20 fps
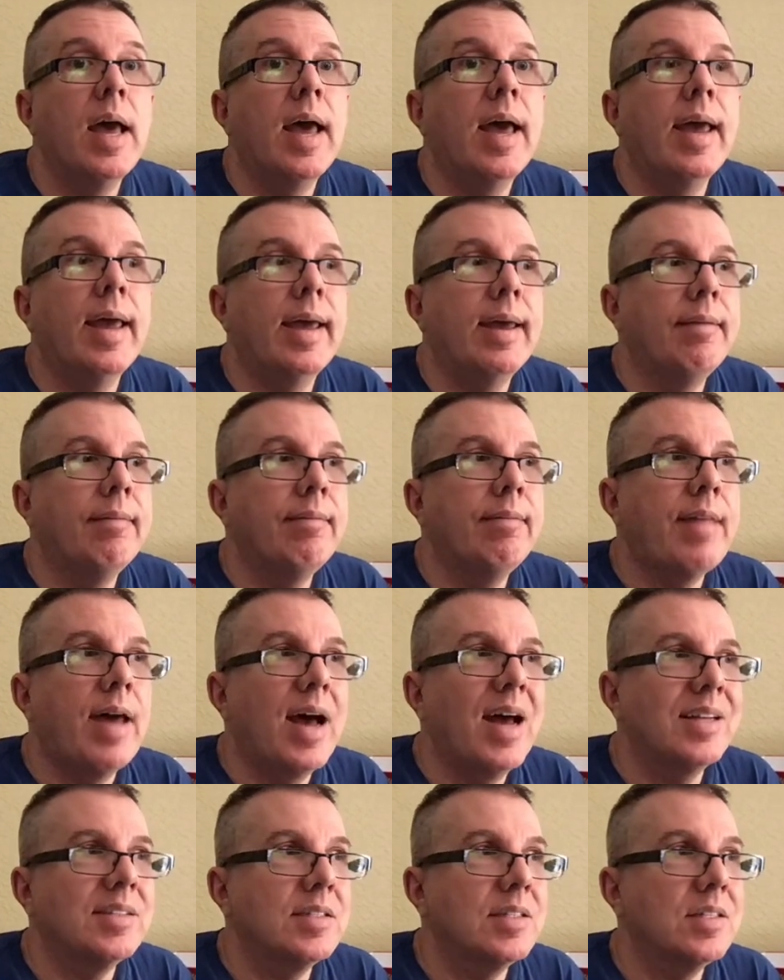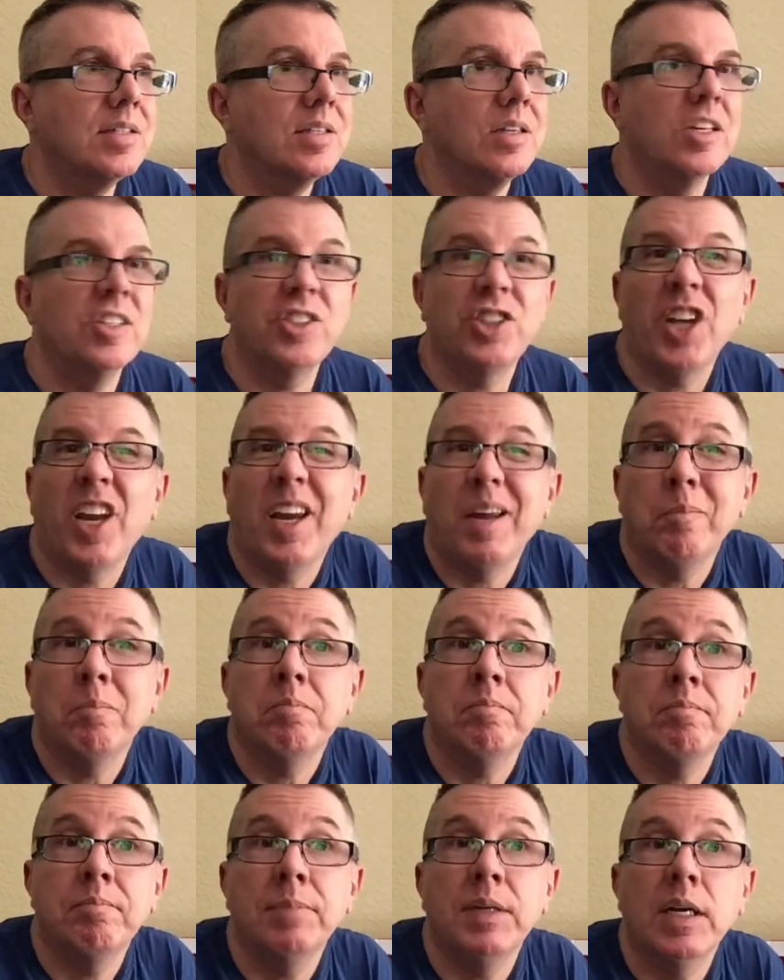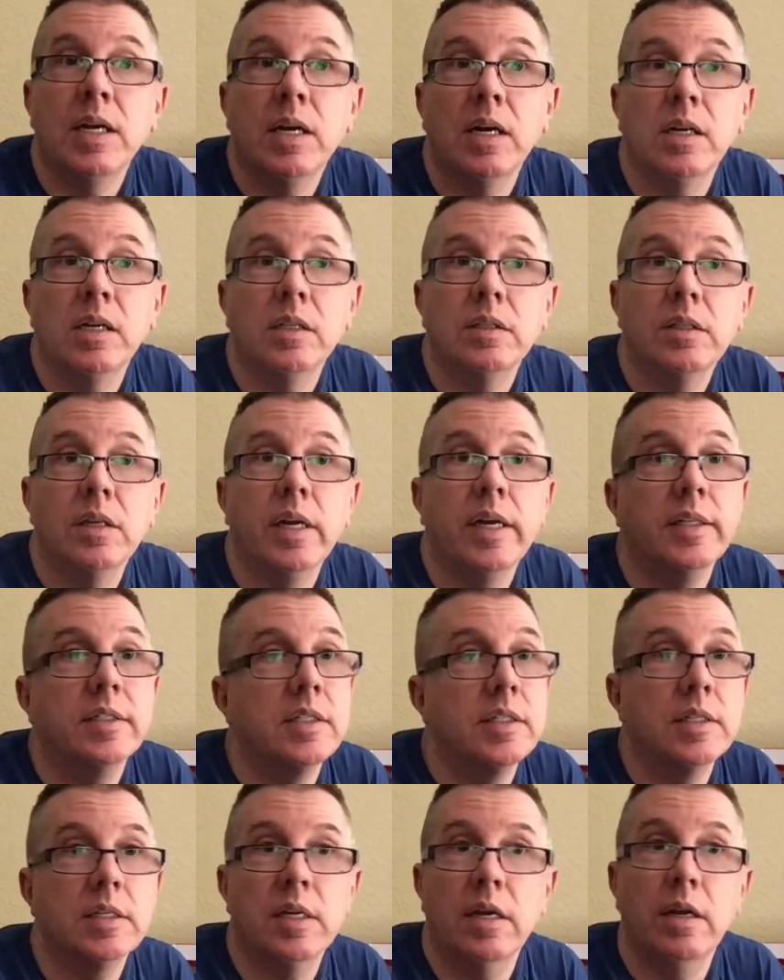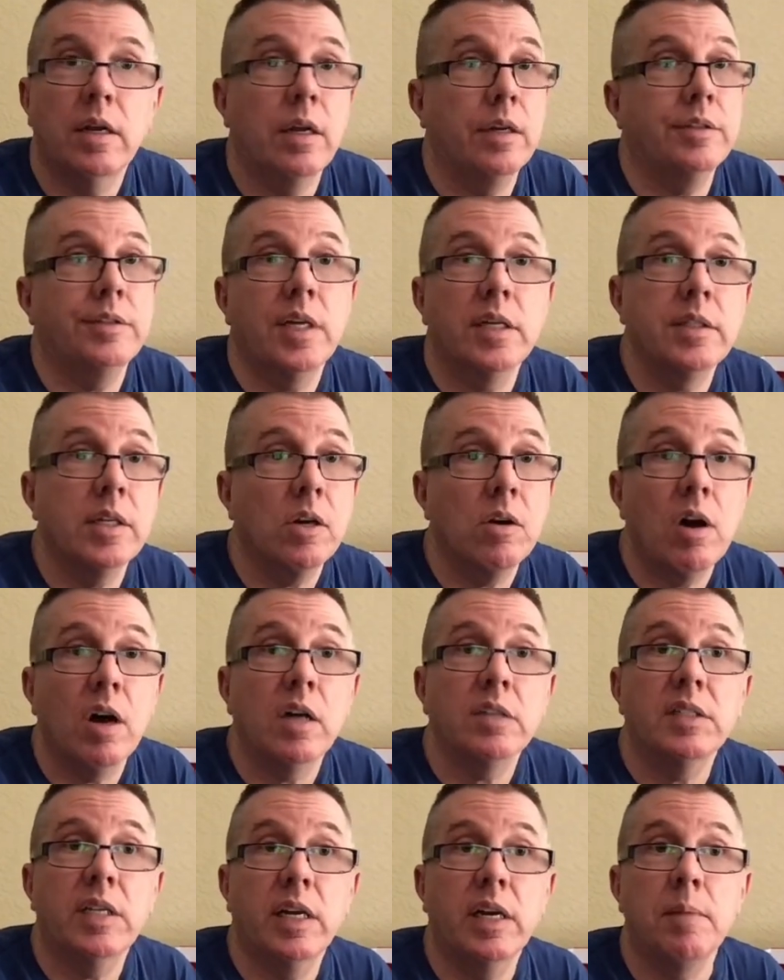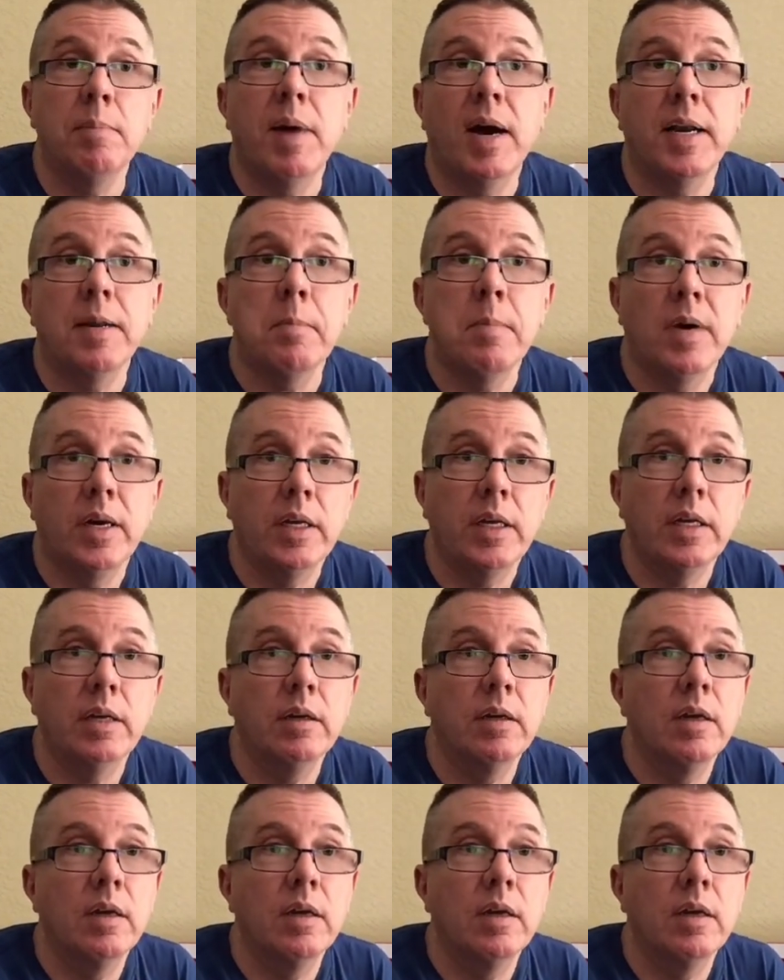And that's a shame, because it doesn't cost anybody money.